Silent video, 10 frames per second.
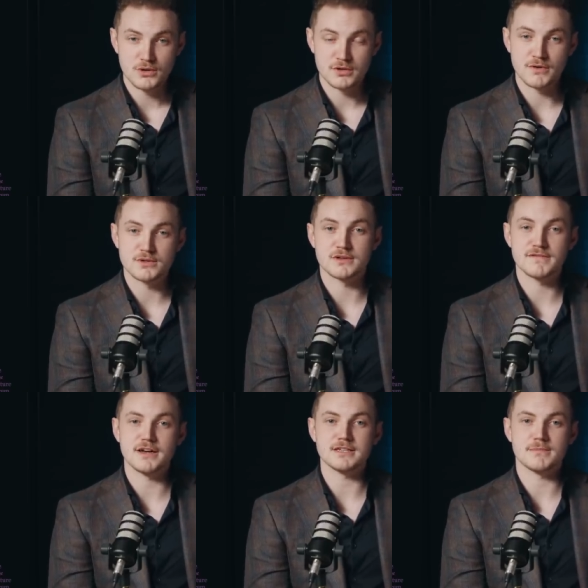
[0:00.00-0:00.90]
devoted to
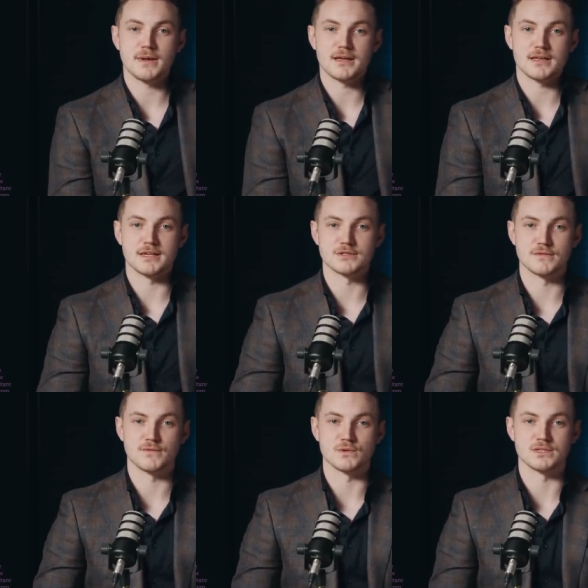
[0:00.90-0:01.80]
fighting back against the
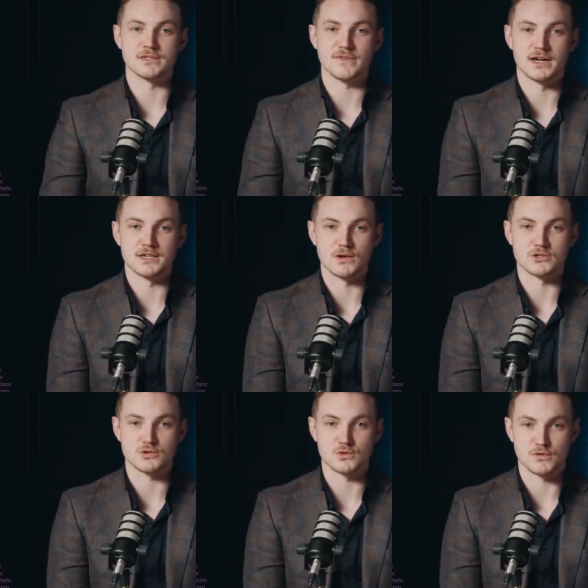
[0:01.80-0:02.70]
forces of
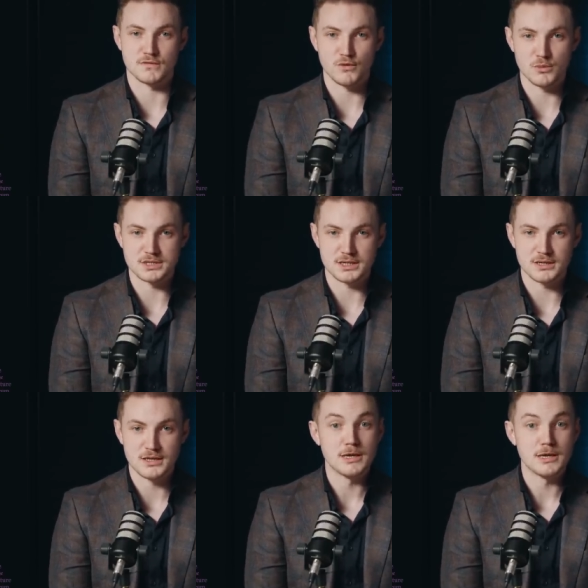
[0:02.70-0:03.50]
ideological conformity,